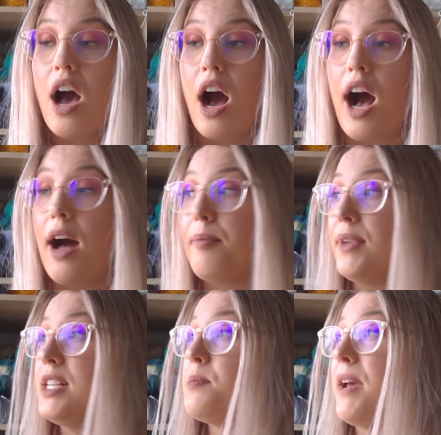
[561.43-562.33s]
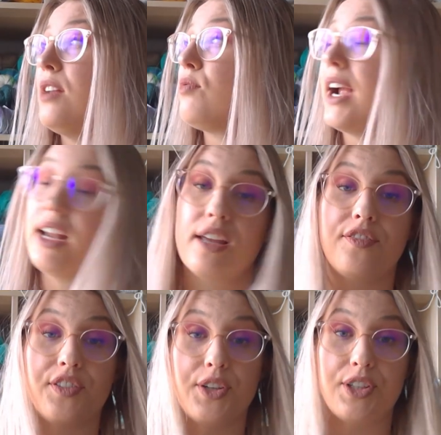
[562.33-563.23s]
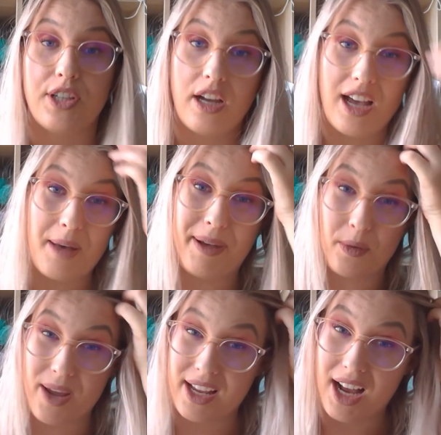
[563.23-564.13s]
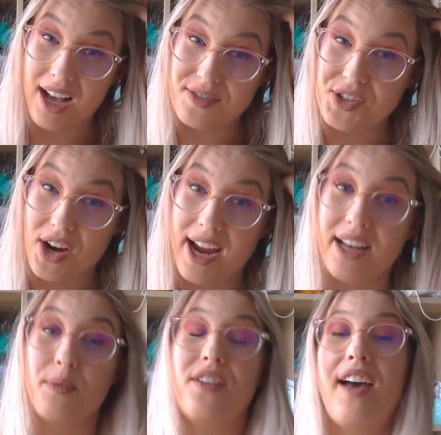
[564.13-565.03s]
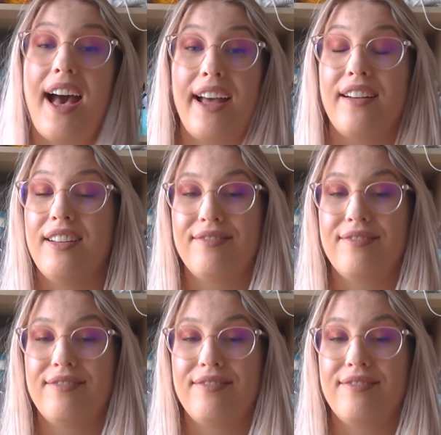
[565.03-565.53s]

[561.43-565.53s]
It's been raining for about a week and a half straight. We've had,